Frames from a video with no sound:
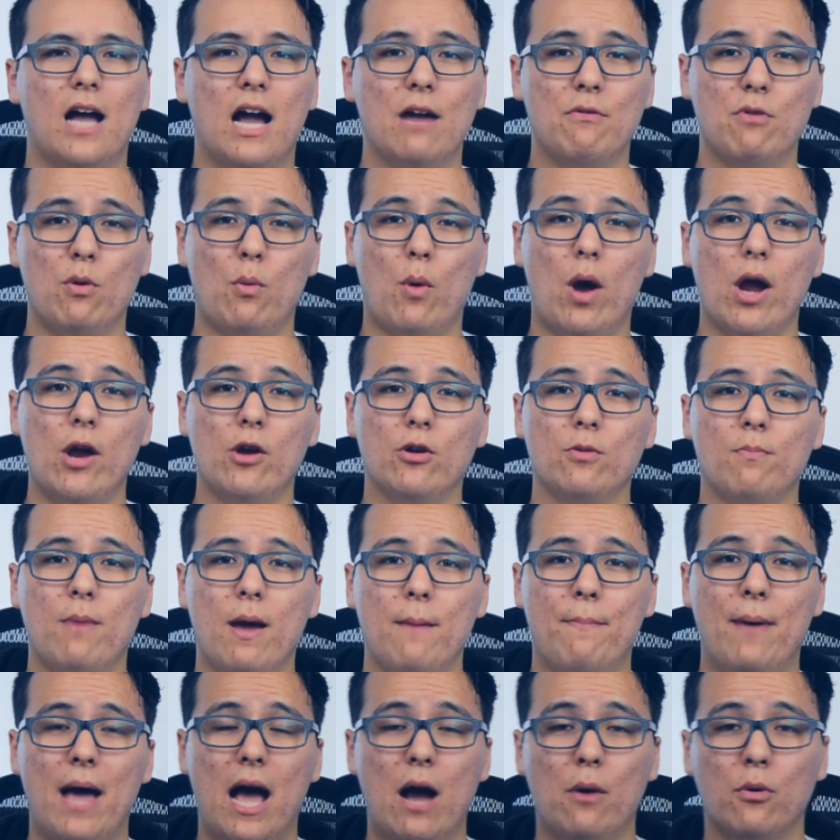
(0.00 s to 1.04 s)
I rewired
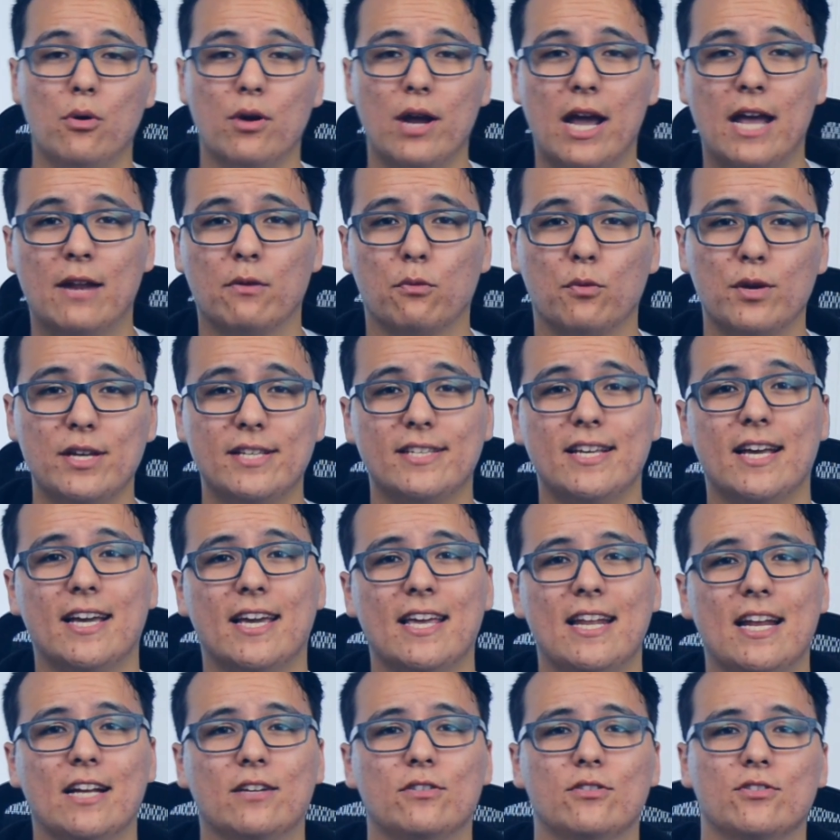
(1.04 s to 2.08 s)
my power and reset
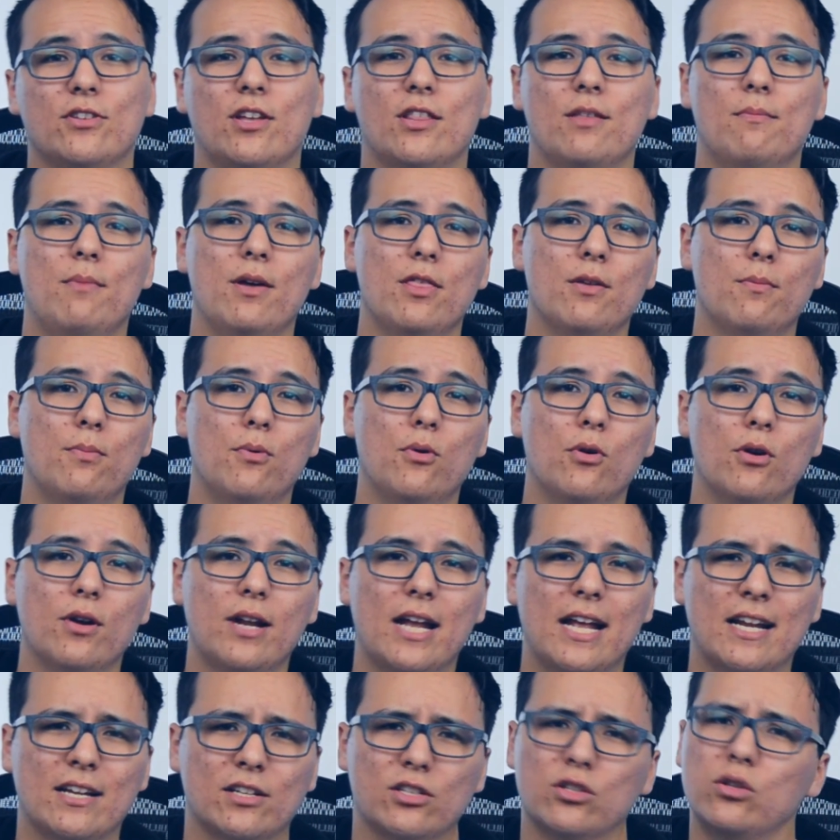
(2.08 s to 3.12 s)
connectors on the motherboard,
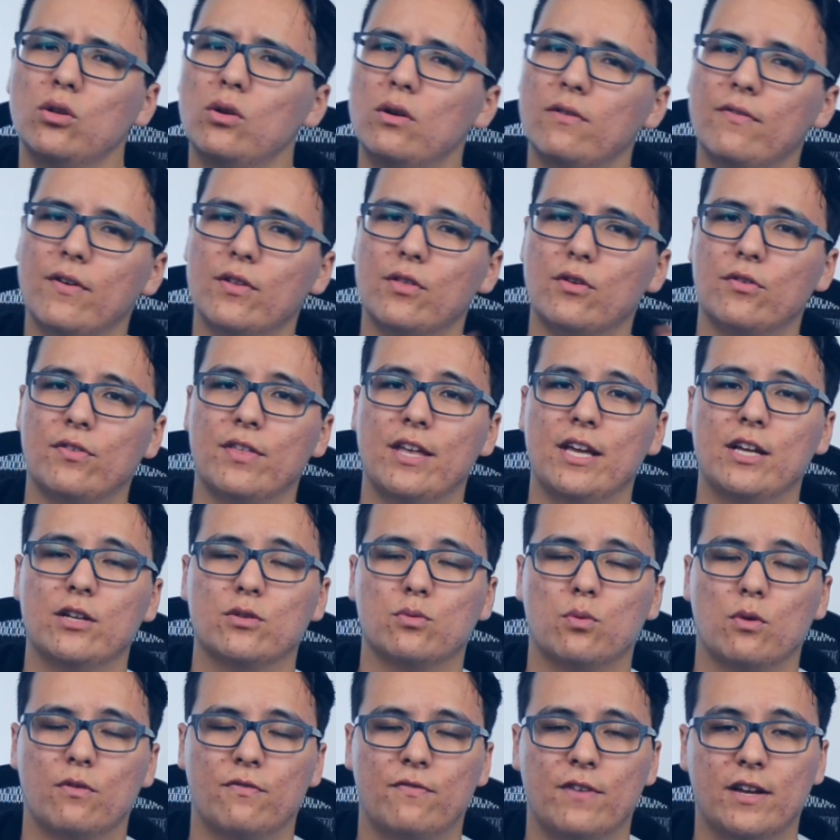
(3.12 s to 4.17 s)
and a slew of other
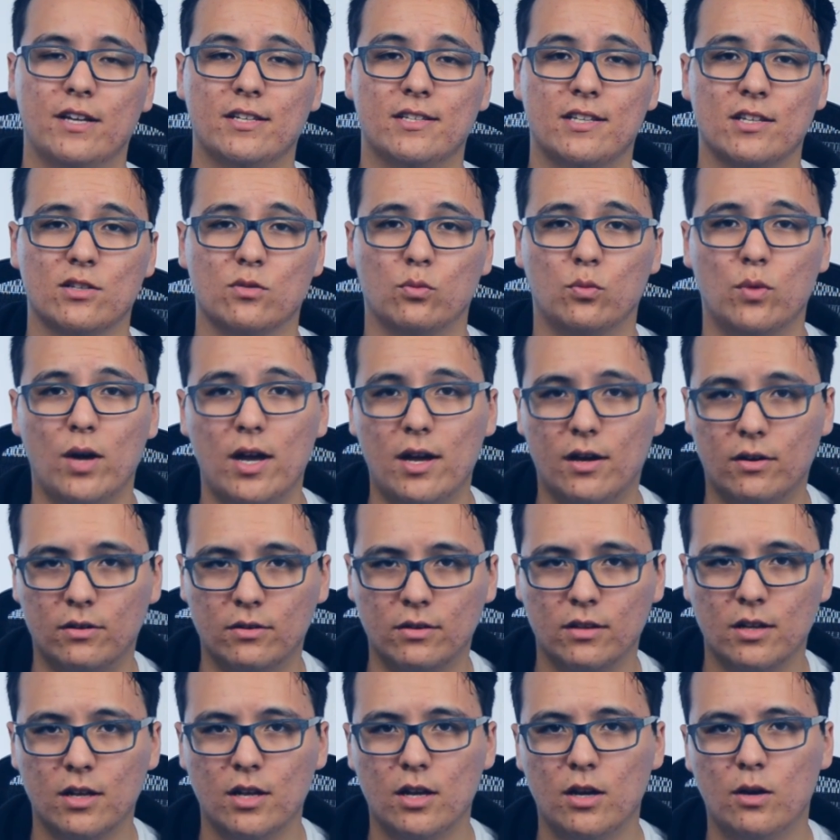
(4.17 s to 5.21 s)
things were fixed as
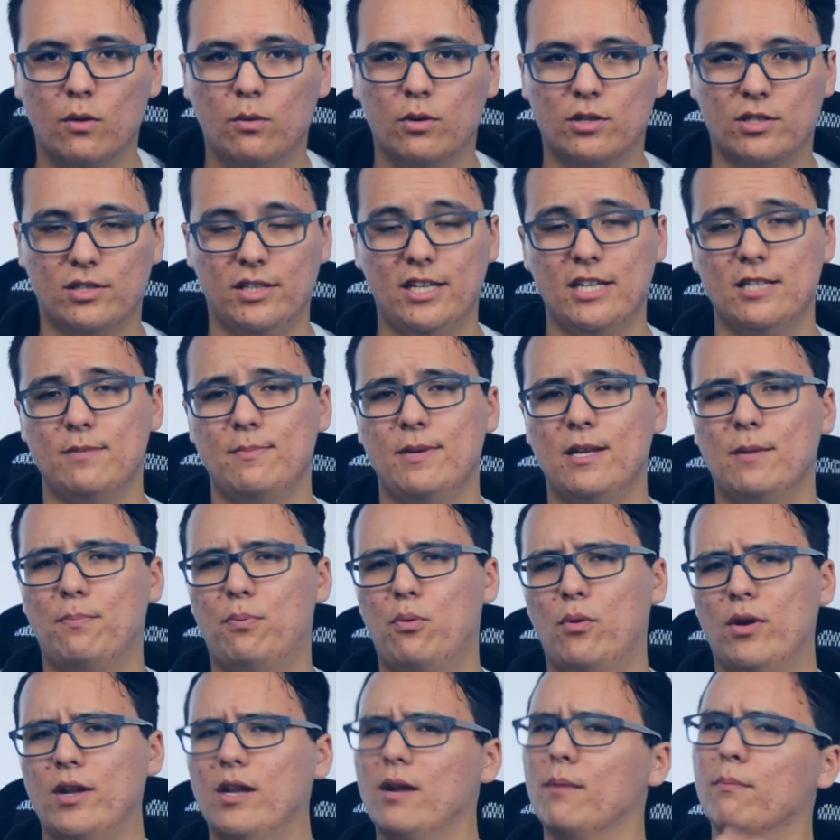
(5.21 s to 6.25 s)
well. Which leads me to
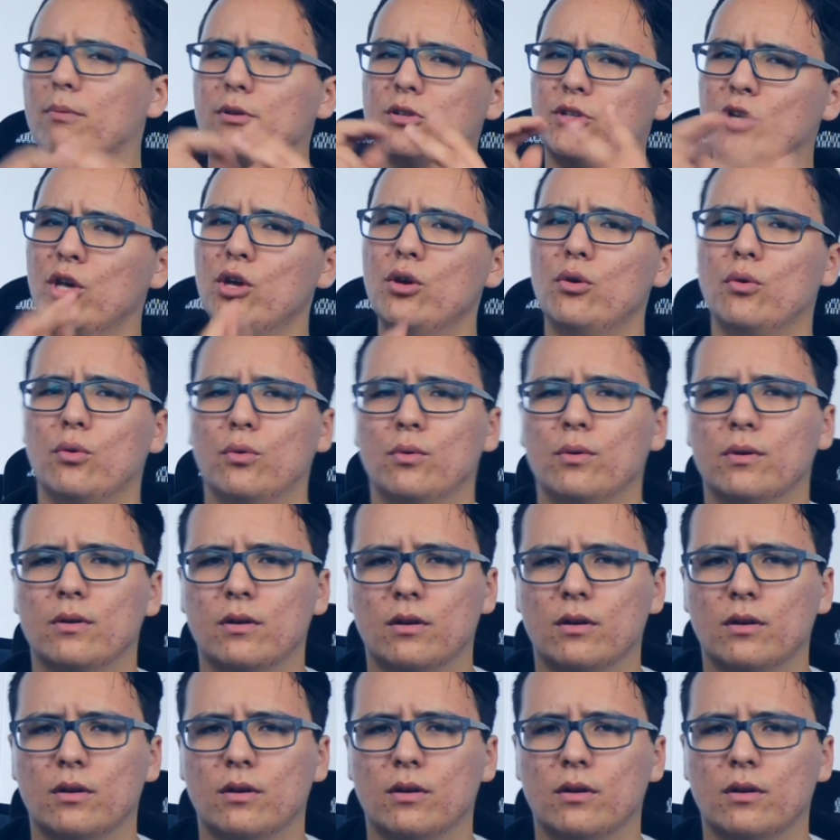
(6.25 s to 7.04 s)
point number 2,